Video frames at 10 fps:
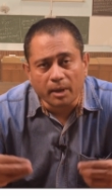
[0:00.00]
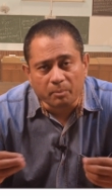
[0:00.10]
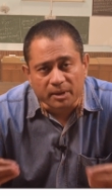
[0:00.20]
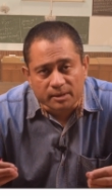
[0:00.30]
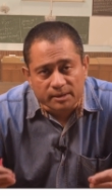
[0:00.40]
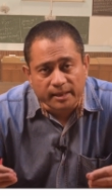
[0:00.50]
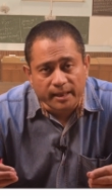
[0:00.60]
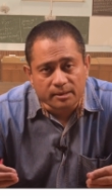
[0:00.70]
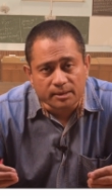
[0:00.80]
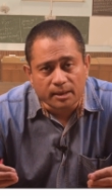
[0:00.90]
but these
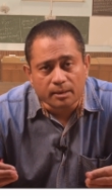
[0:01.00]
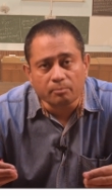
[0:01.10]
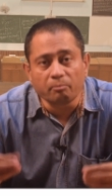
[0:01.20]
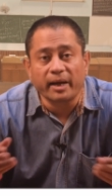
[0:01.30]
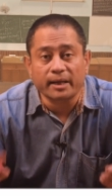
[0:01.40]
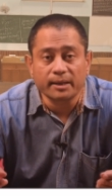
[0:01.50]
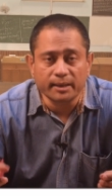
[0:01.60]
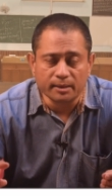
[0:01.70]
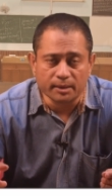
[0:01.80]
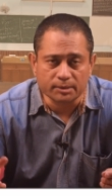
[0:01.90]
ions are
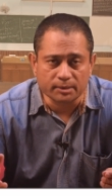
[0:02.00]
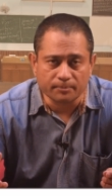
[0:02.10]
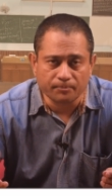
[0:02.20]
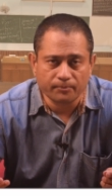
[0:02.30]
magnetic in nature.